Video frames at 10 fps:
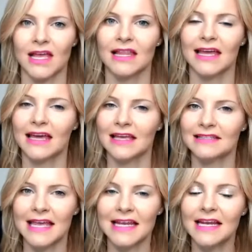Like I
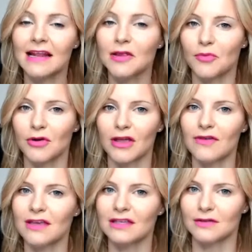stated in the
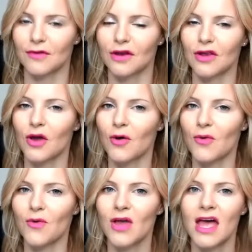previous video,